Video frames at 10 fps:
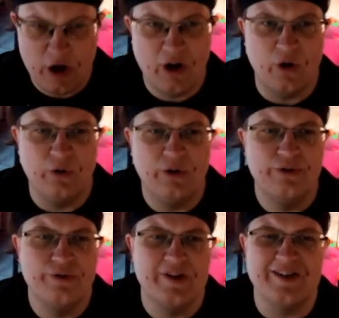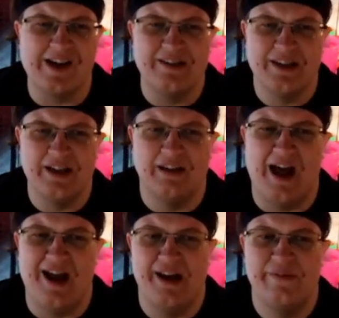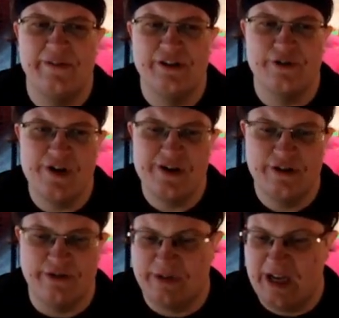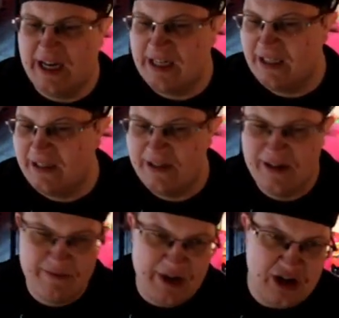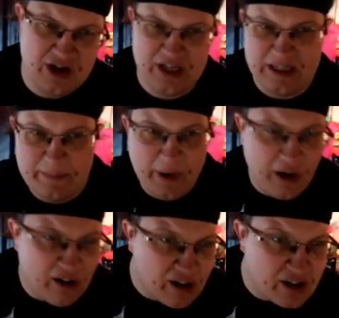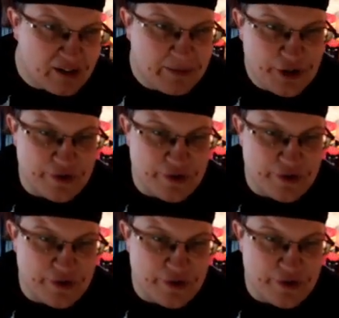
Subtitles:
Olu is at the Alani Resort, so technically American park, so